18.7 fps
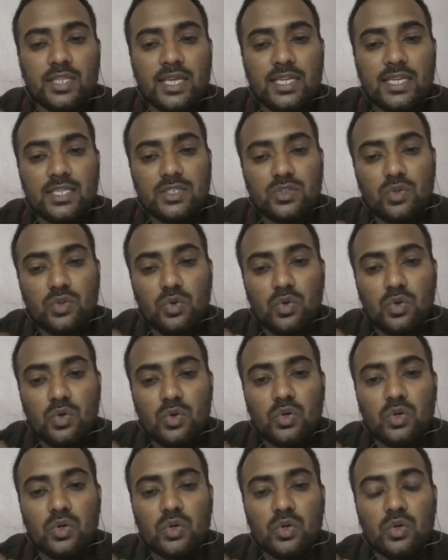there is
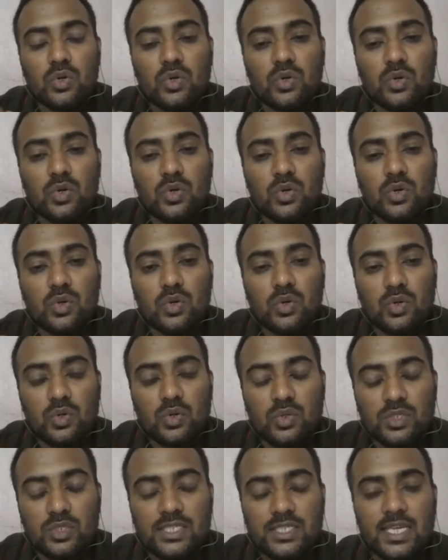no
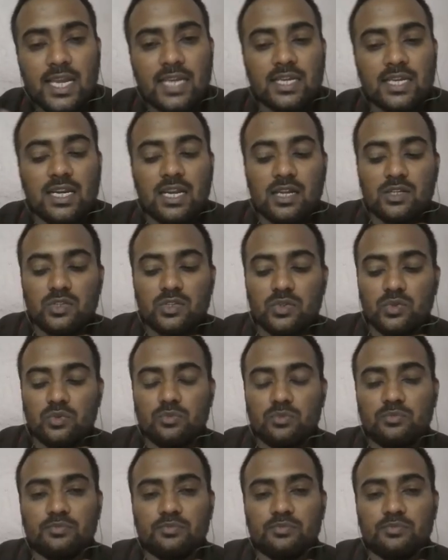channel also.